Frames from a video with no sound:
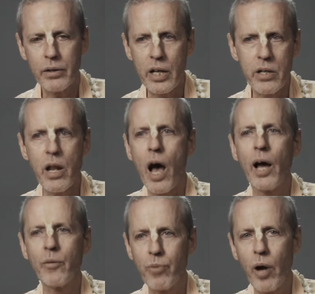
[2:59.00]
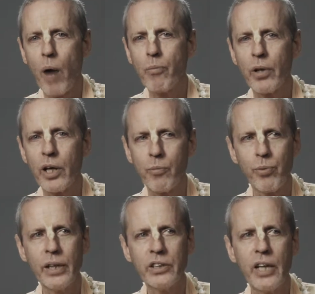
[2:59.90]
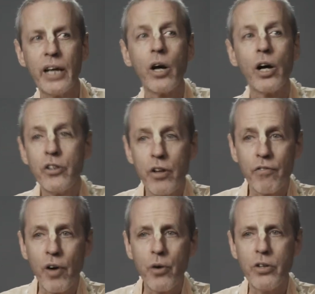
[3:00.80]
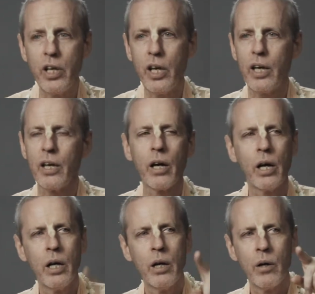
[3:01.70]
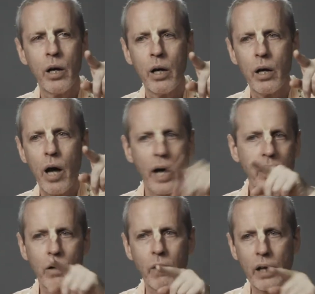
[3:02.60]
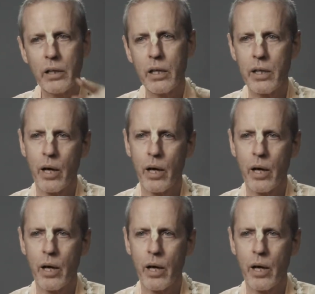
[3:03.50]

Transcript: did not properly appreciate a devotee, I corrected